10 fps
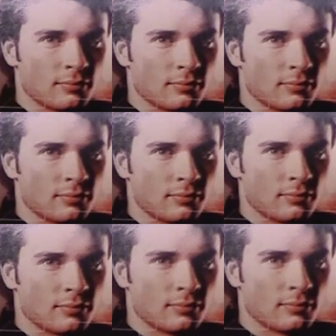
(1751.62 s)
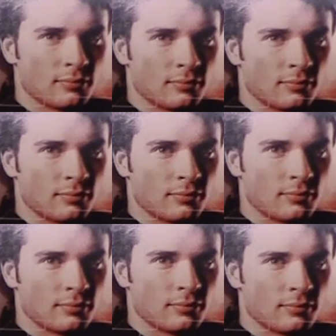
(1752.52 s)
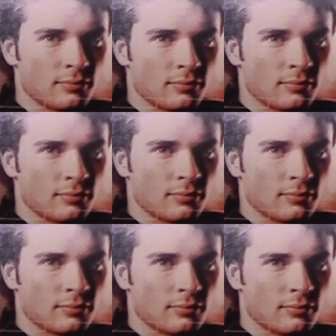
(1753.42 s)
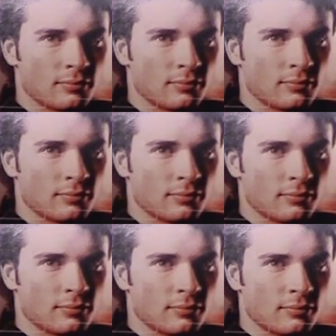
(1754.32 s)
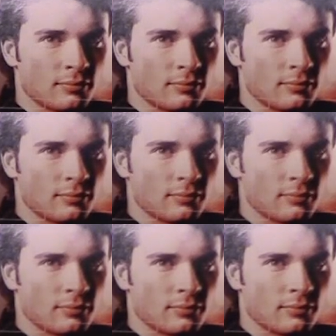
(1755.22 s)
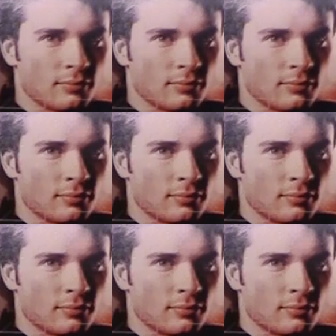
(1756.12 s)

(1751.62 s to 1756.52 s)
The person shown says nothing.